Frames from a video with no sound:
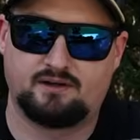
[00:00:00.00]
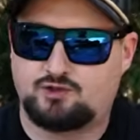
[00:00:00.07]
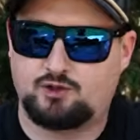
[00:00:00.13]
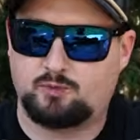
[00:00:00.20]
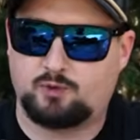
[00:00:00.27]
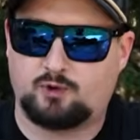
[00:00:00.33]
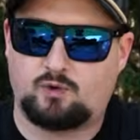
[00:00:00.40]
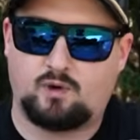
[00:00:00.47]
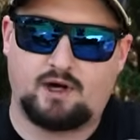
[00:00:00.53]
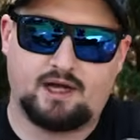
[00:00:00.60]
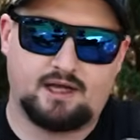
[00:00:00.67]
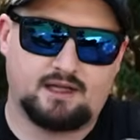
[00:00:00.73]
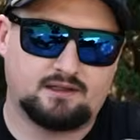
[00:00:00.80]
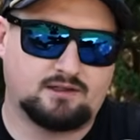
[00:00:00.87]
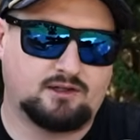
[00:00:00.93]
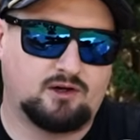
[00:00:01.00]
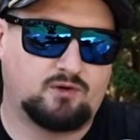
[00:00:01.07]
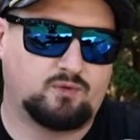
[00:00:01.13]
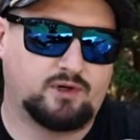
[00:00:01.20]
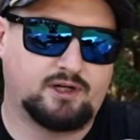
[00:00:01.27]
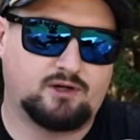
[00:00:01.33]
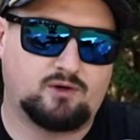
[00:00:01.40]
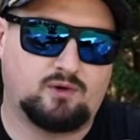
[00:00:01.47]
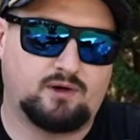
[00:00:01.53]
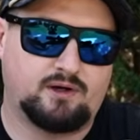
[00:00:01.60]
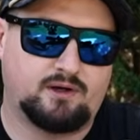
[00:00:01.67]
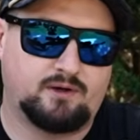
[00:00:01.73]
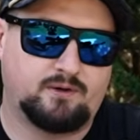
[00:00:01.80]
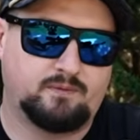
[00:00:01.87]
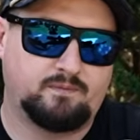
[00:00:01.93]
Super quiet, low
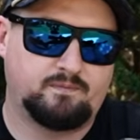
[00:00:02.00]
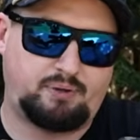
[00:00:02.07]
recoil.